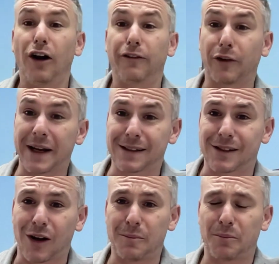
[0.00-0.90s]
For
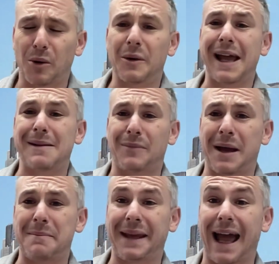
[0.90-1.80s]
example, it
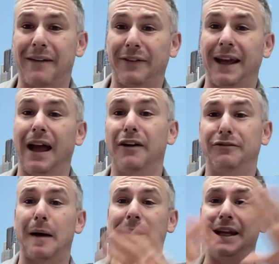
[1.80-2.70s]
might be having a
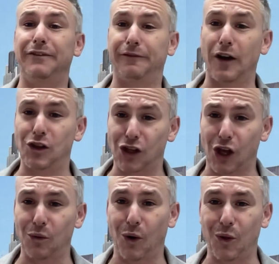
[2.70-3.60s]
family
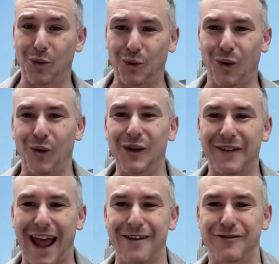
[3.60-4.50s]
photo on the wall
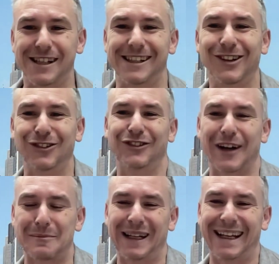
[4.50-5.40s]
of every single
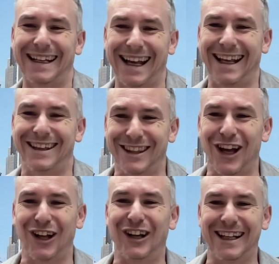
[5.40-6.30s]
family in
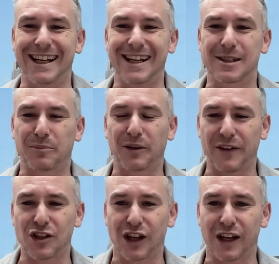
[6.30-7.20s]
the early years
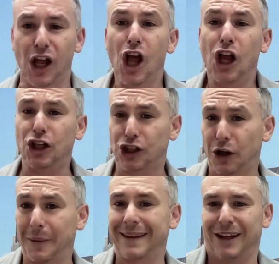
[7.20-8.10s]
provision,
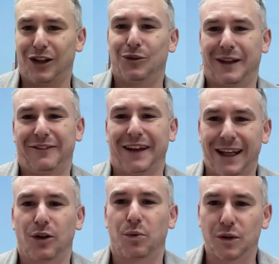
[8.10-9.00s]
showing that you give
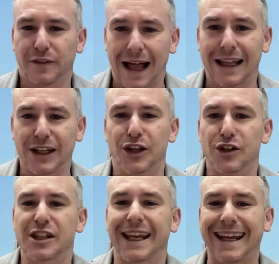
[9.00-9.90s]
equal
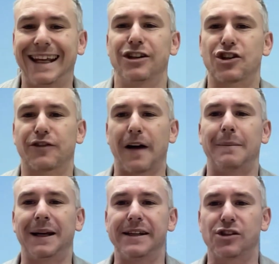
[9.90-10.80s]
value to each
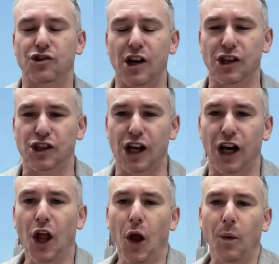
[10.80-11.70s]
family
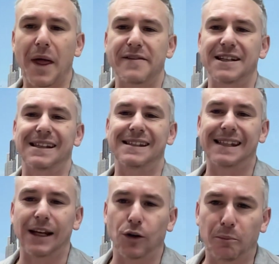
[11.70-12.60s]
structure, whether it's a
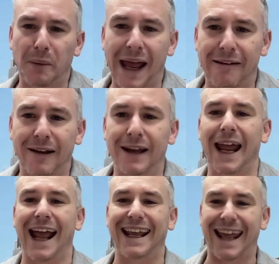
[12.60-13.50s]
single
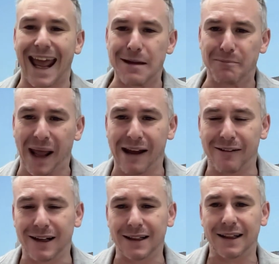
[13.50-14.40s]
parent, a gay
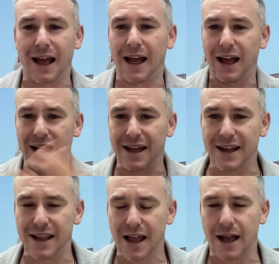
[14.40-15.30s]
parent,
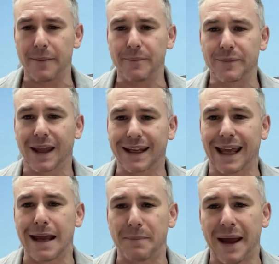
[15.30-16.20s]

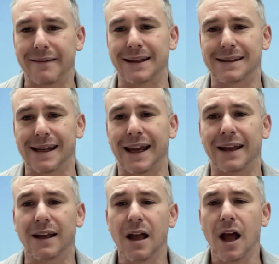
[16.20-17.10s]
gay
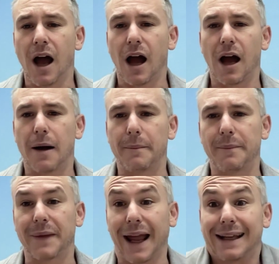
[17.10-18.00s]
parenting,
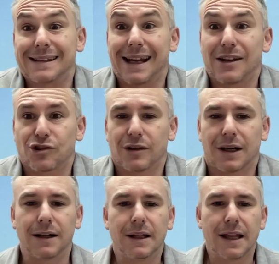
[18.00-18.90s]

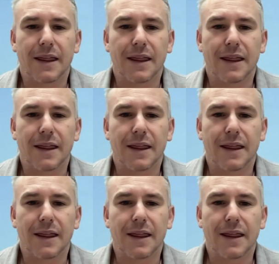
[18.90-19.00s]
etc.